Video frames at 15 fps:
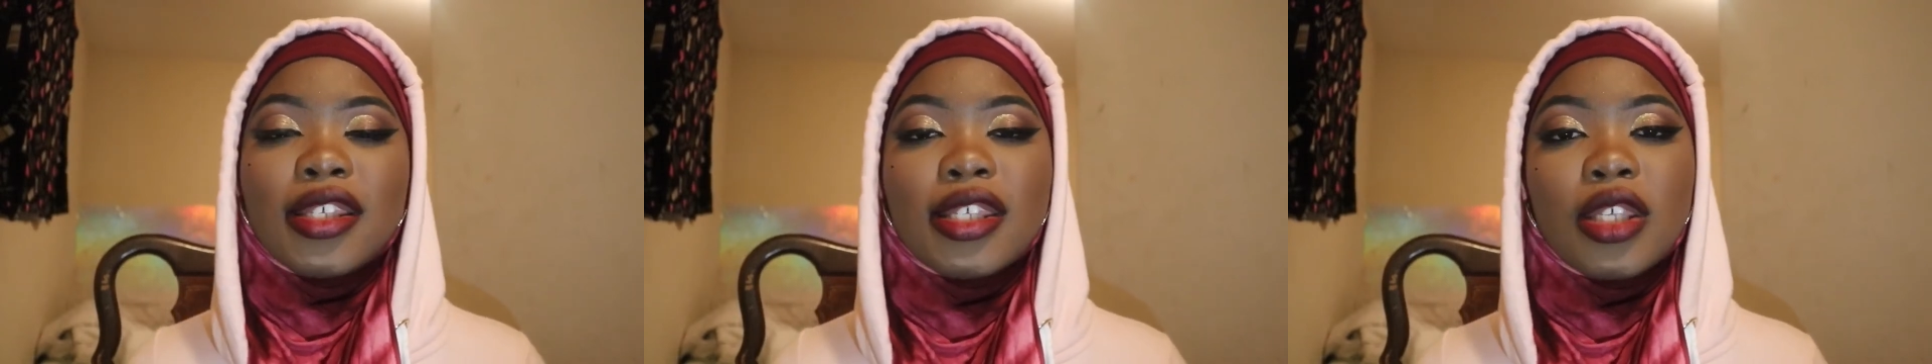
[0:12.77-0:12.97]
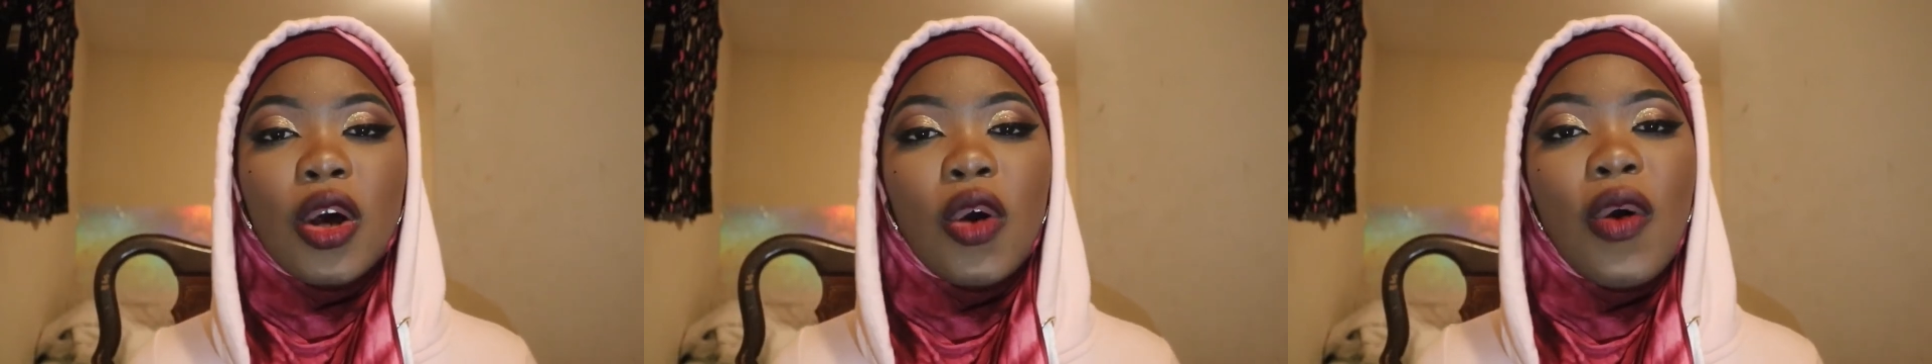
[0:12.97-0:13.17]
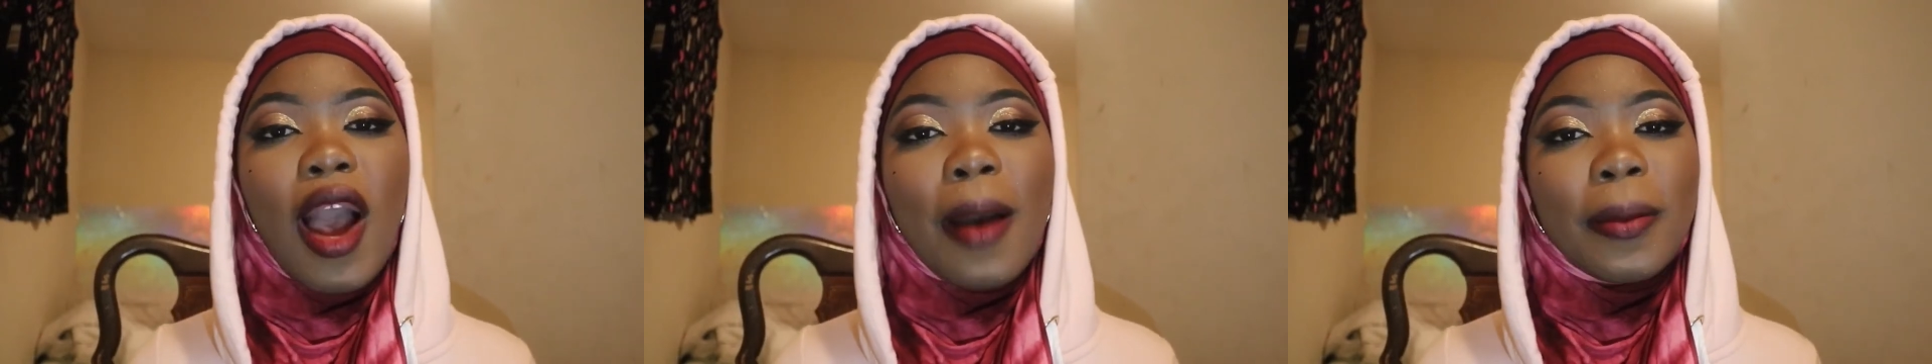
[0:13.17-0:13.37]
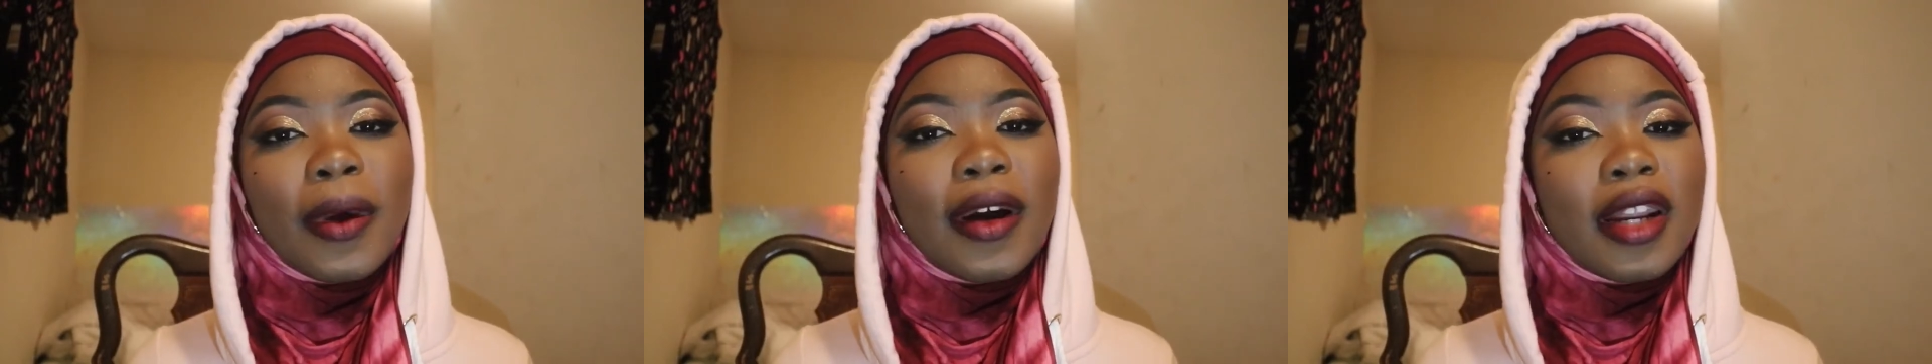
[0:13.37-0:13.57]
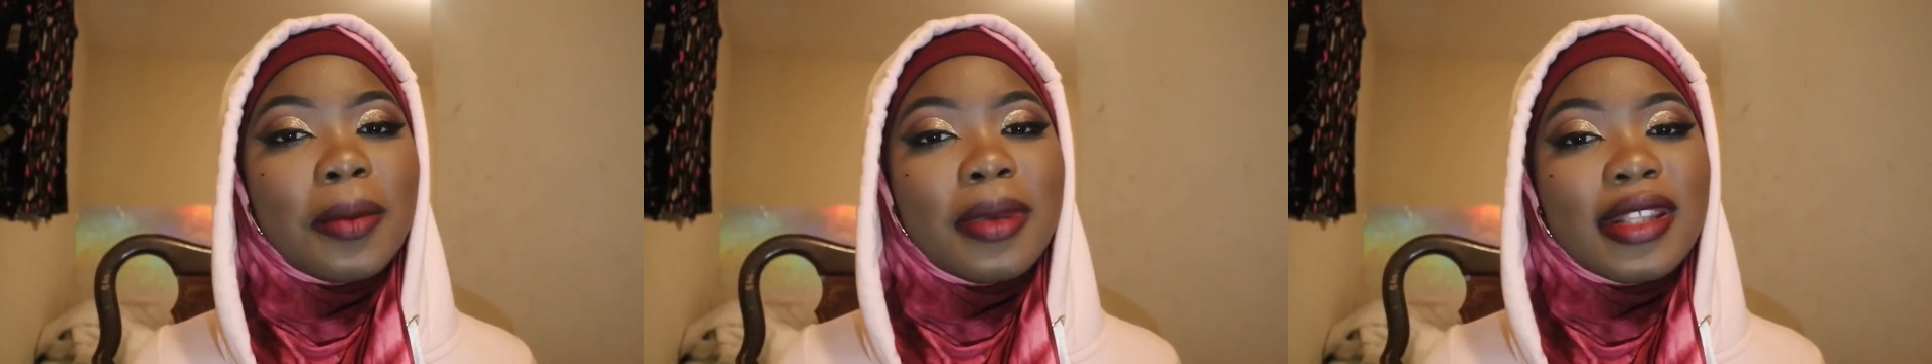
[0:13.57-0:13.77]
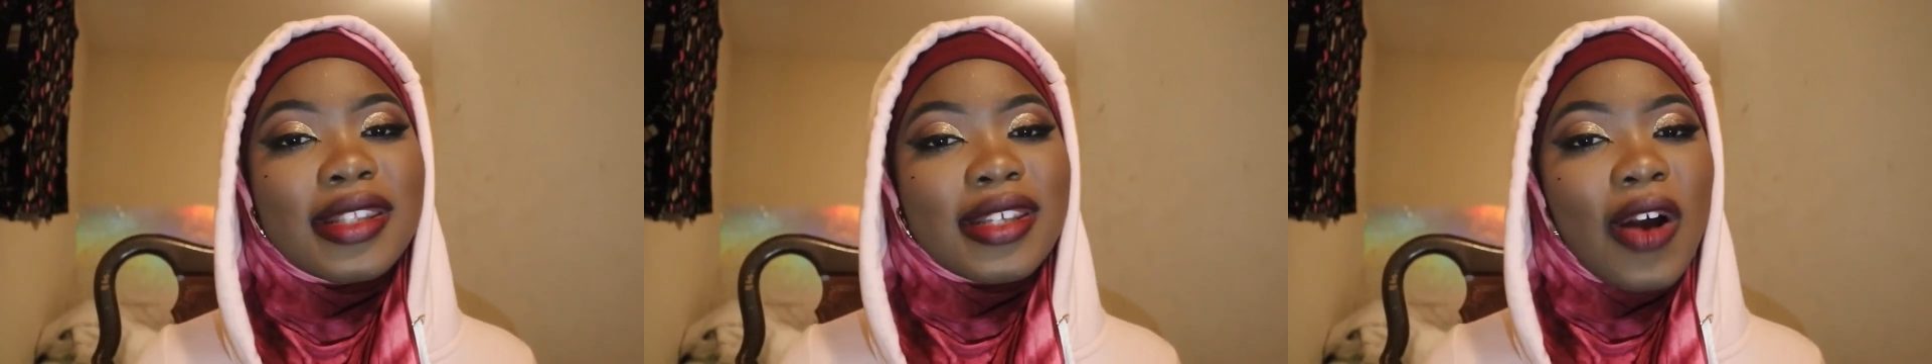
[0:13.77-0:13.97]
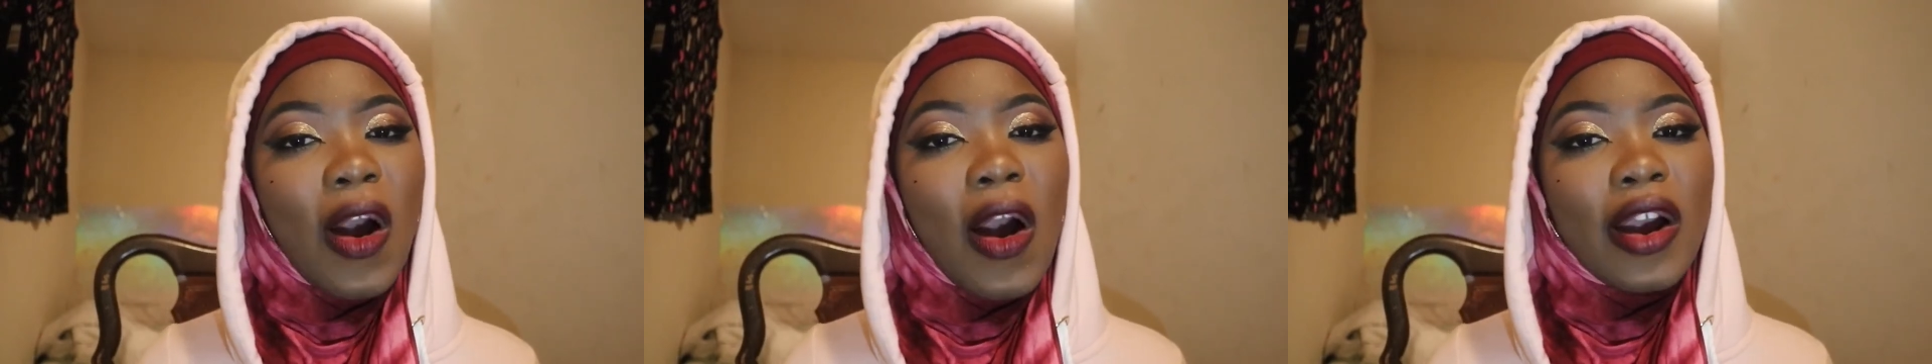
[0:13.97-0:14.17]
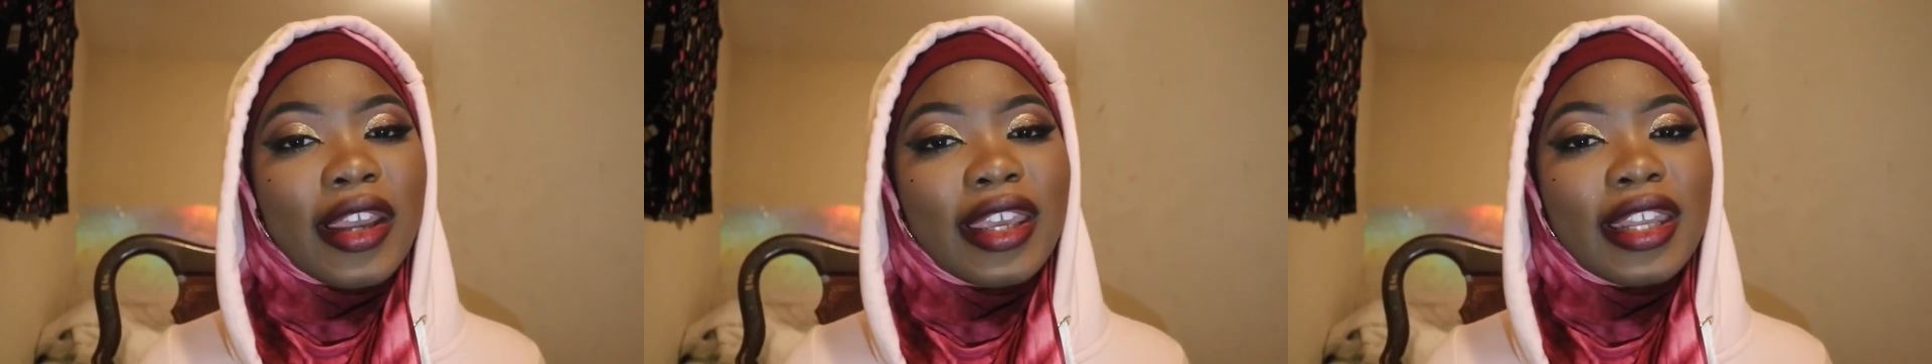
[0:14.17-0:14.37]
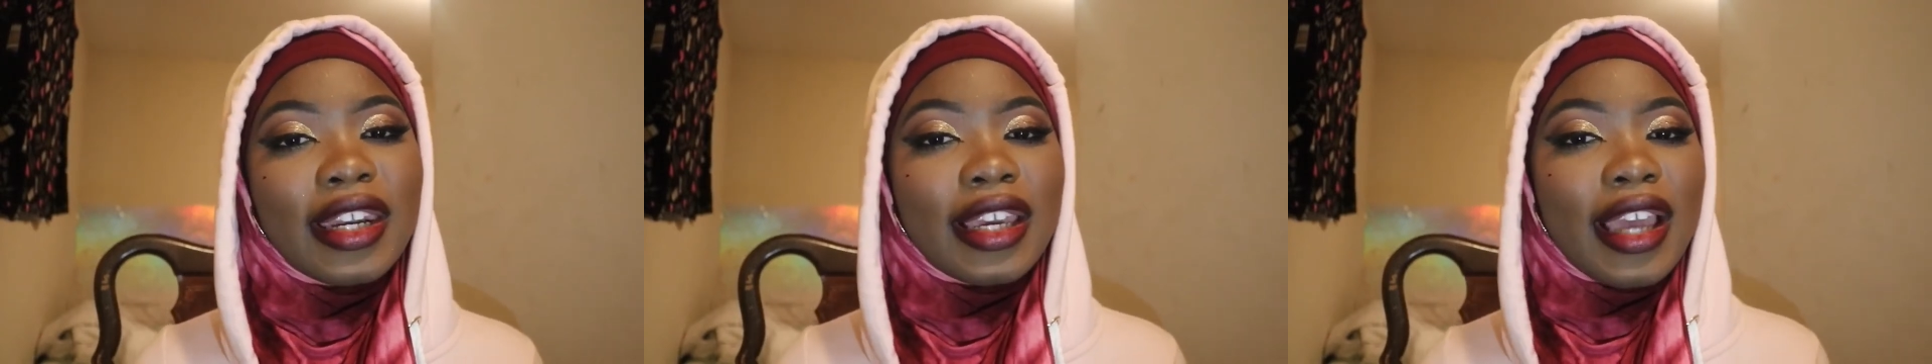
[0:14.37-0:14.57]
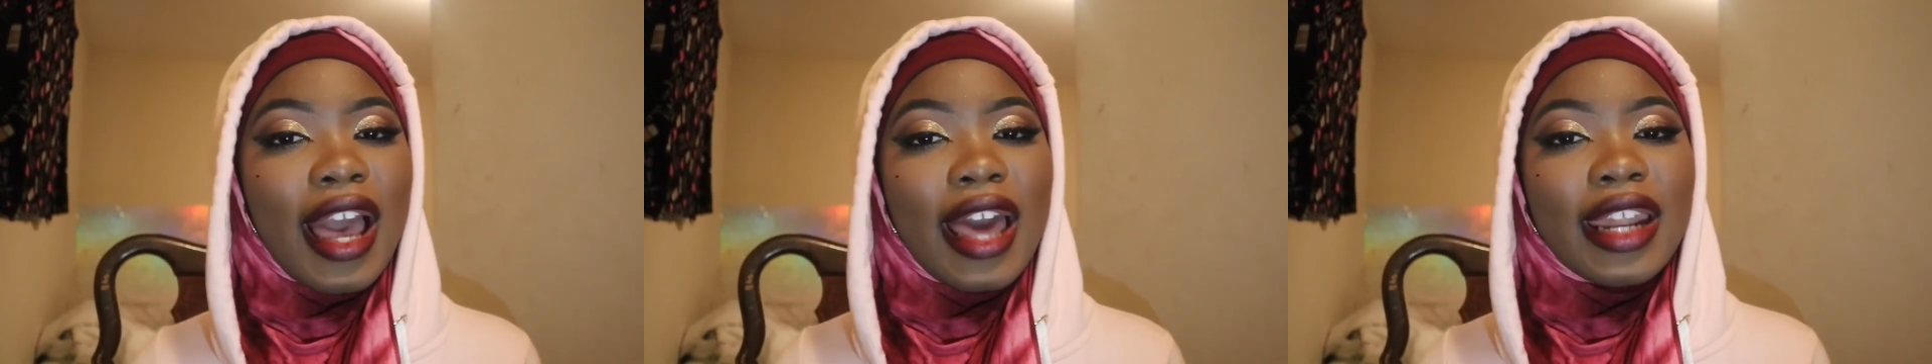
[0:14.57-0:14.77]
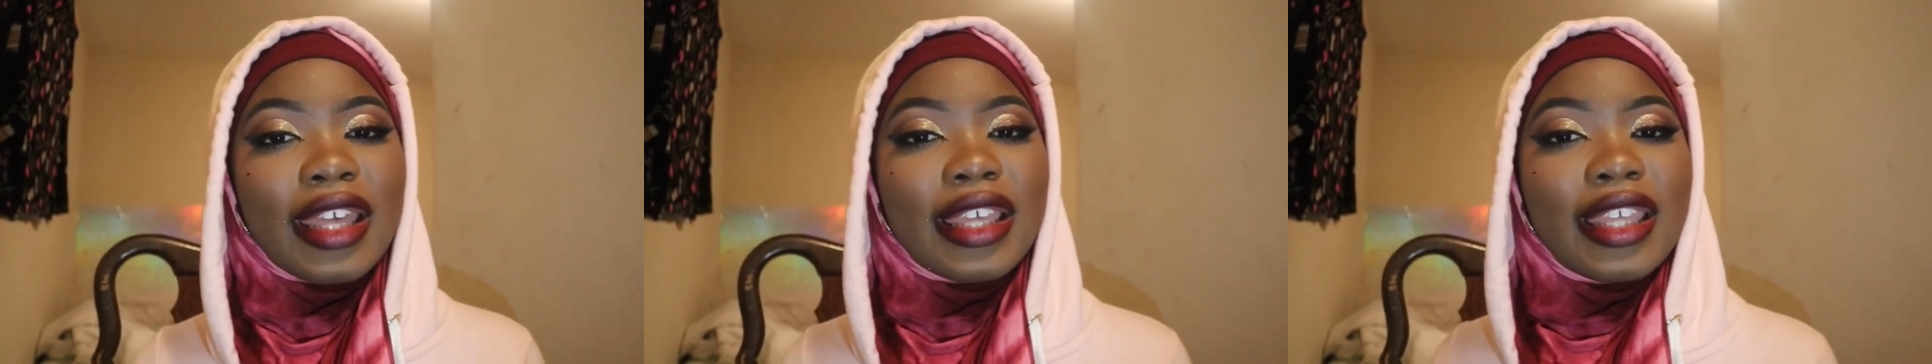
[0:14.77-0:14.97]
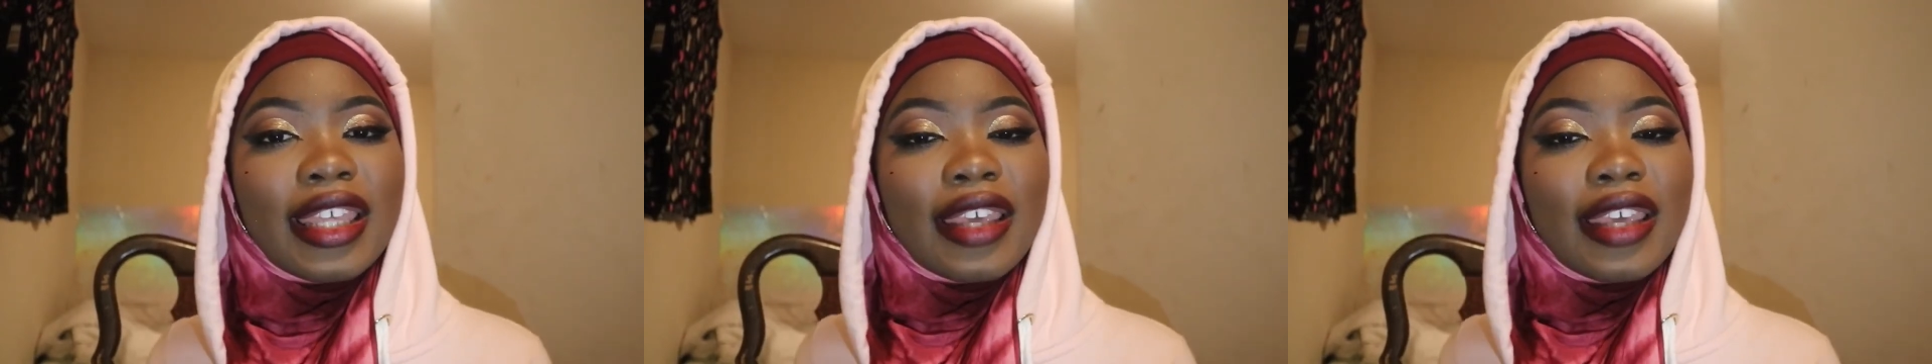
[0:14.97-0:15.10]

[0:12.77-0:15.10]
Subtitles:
So I'm gonna be talking and kind of